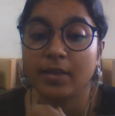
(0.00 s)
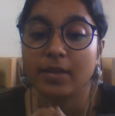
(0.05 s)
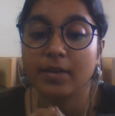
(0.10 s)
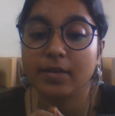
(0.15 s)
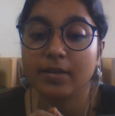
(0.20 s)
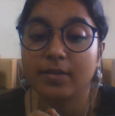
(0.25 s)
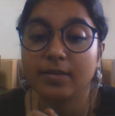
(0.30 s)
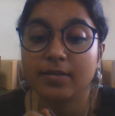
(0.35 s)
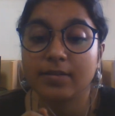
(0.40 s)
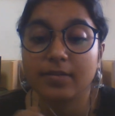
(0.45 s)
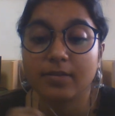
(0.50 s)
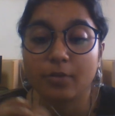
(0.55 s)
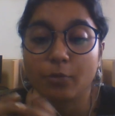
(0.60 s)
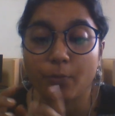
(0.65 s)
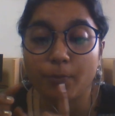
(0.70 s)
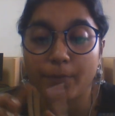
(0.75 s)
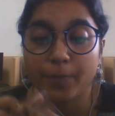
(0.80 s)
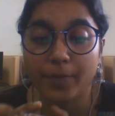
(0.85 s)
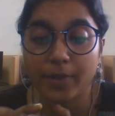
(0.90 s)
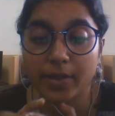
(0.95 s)
It is
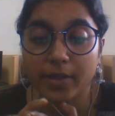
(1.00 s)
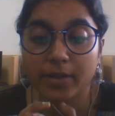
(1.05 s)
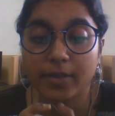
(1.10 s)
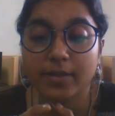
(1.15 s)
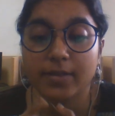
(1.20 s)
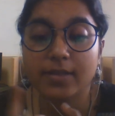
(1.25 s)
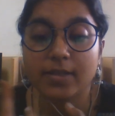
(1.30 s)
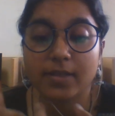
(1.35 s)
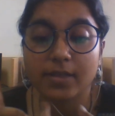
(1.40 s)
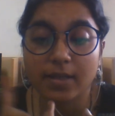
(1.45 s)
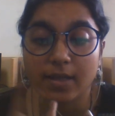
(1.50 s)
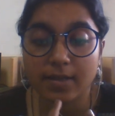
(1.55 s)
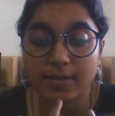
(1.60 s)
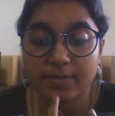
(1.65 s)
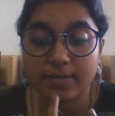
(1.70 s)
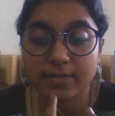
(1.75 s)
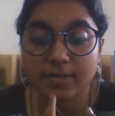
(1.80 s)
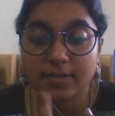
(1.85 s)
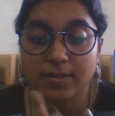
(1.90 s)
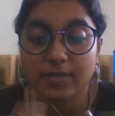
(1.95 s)
opaque,
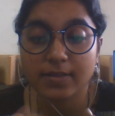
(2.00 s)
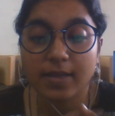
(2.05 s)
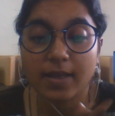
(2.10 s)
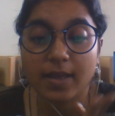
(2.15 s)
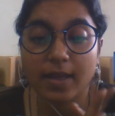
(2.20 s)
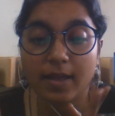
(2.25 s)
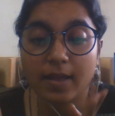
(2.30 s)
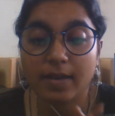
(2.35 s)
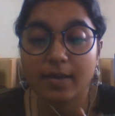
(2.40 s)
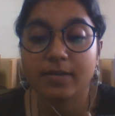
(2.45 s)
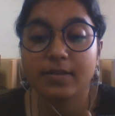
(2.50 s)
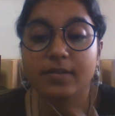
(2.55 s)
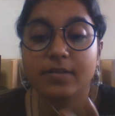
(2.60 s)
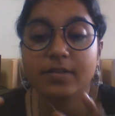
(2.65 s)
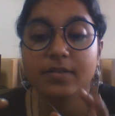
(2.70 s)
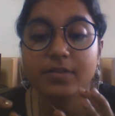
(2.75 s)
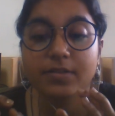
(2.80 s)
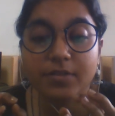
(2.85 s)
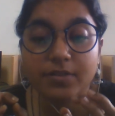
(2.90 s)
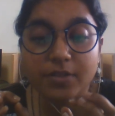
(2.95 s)
elastic, and
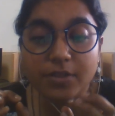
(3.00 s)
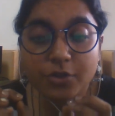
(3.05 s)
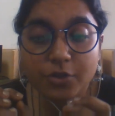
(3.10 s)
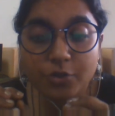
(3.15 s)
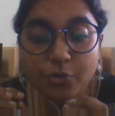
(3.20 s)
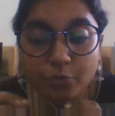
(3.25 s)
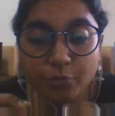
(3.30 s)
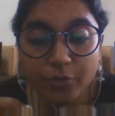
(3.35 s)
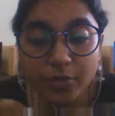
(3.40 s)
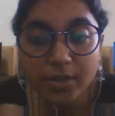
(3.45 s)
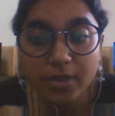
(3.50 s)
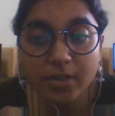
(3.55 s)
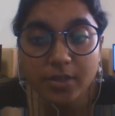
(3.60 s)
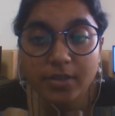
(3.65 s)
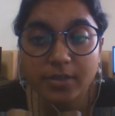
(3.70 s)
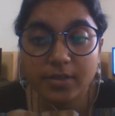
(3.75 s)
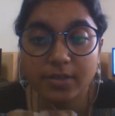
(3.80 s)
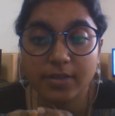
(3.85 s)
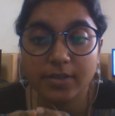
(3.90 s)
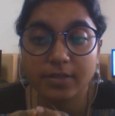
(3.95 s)

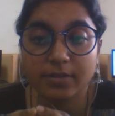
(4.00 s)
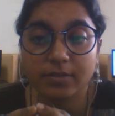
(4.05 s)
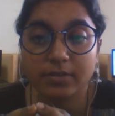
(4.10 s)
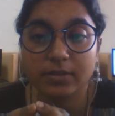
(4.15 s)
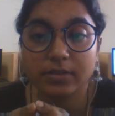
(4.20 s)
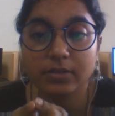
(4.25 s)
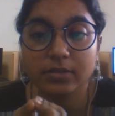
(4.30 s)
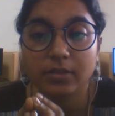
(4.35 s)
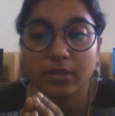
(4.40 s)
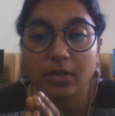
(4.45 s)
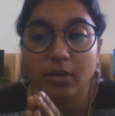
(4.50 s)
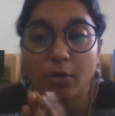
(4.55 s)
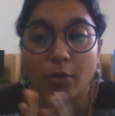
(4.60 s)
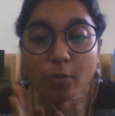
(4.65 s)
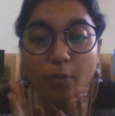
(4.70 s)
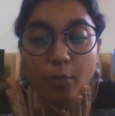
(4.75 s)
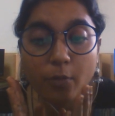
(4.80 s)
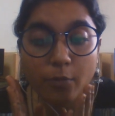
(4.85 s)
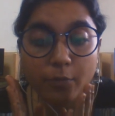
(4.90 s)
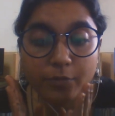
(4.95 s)
tissuate layer
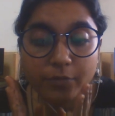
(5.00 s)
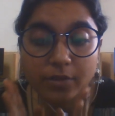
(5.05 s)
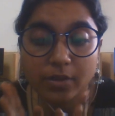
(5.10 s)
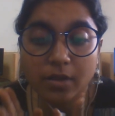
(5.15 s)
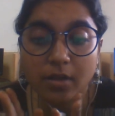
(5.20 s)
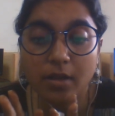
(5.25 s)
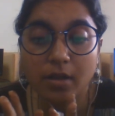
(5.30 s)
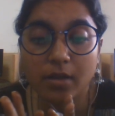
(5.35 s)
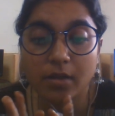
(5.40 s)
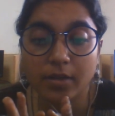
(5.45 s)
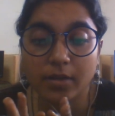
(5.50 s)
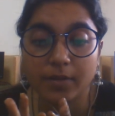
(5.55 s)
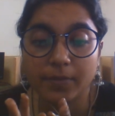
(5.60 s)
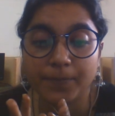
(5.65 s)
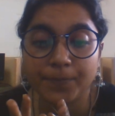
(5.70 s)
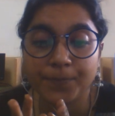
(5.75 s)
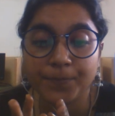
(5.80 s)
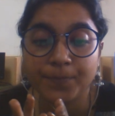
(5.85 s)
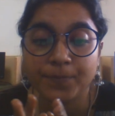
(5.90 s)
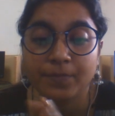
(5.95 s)
of the eye.
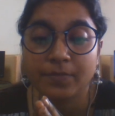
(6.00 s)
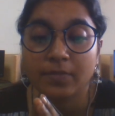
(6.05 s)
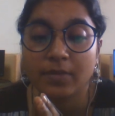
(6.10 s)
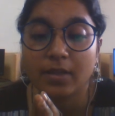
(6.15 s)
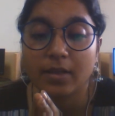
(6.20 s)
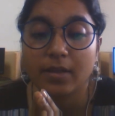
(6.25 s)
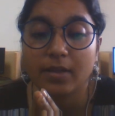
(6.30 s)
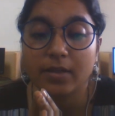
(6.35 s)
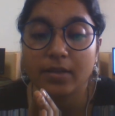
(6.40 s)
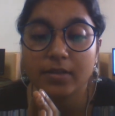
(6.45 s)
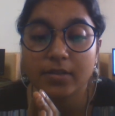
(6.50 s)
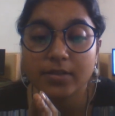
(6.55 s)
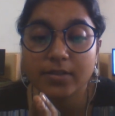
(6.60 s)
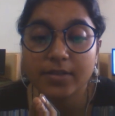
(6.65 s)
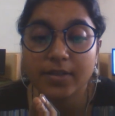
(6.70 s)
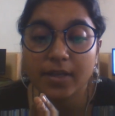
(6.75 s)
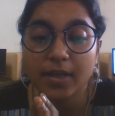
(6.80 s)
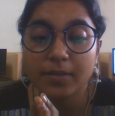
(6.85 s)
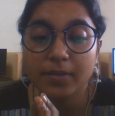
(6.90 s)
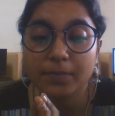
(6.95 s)
It
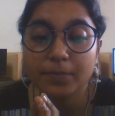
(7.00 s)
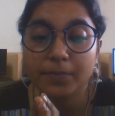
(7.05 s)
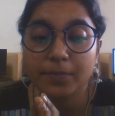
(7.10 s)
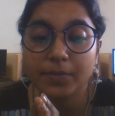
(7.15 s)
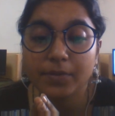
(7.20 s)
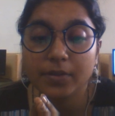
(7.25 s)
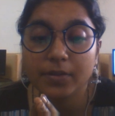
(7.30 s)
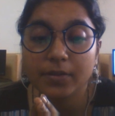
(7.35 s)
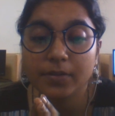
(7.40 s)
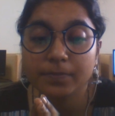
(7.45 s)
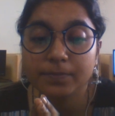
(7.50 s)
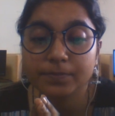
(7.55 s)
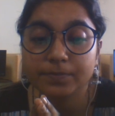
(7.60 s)
can be